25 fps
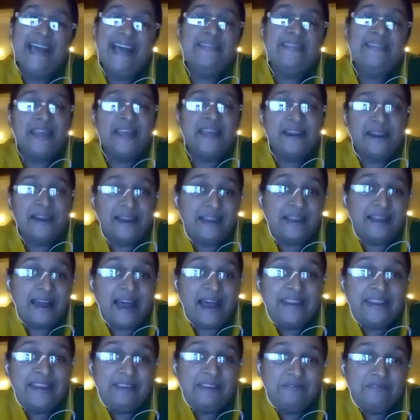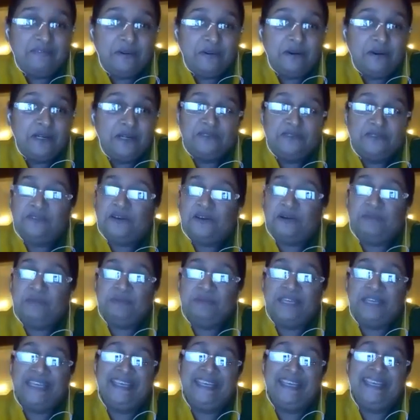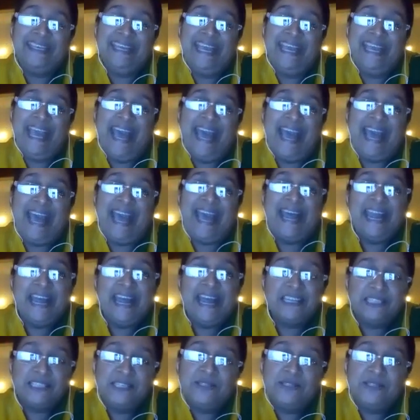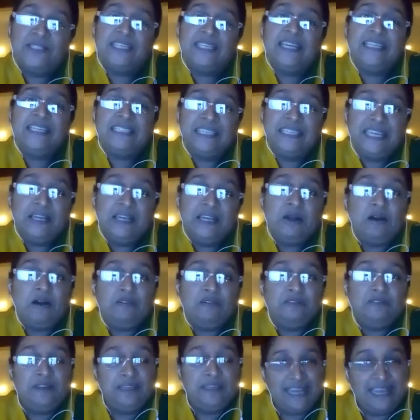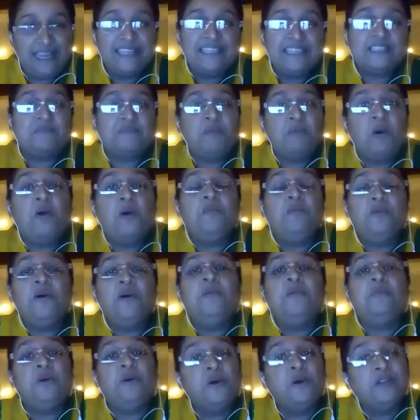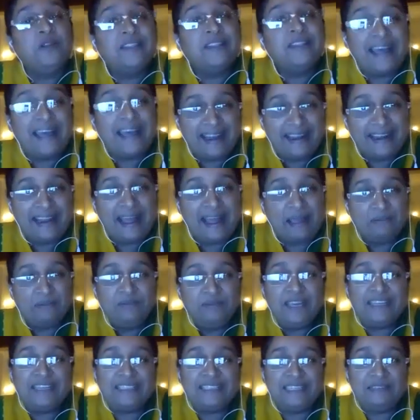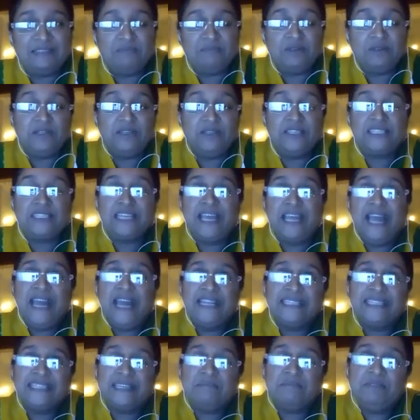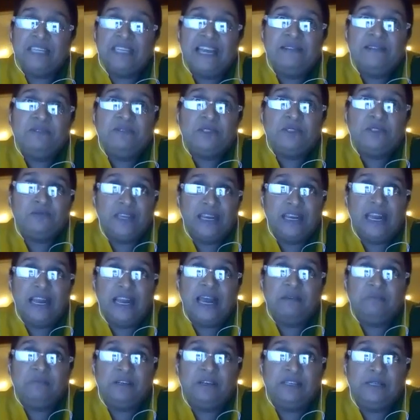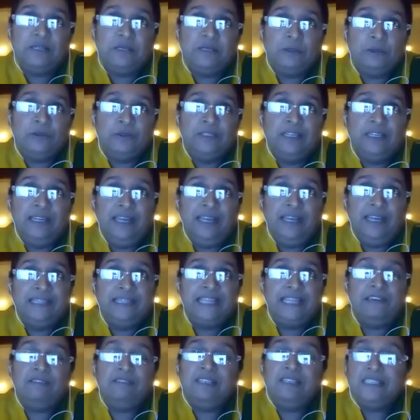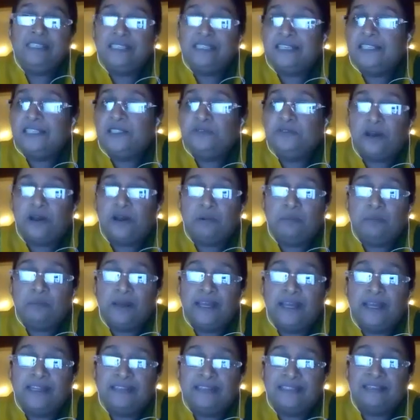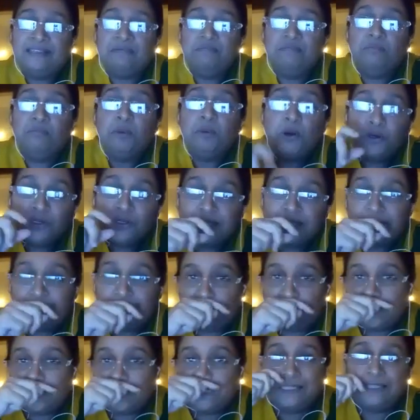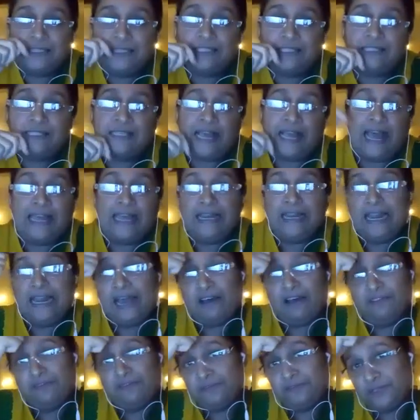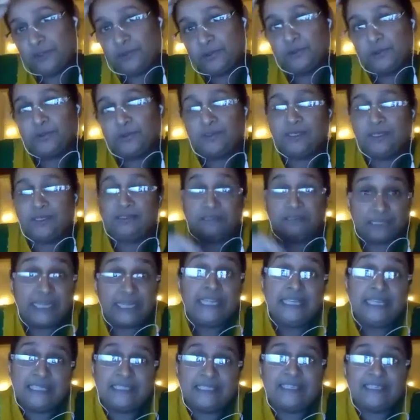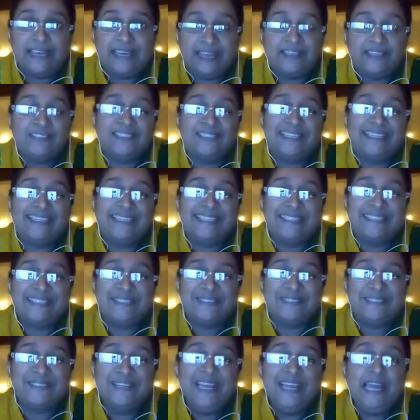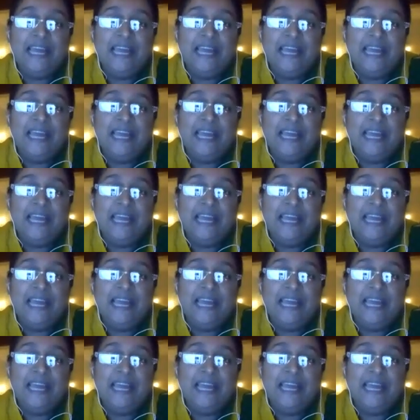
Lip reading: They're a guiding force for me. And as you say, tea, coffee, yes, more than I'm getting, because sometimes when I'm alone, they will search for my some books, which is I love to read actually. So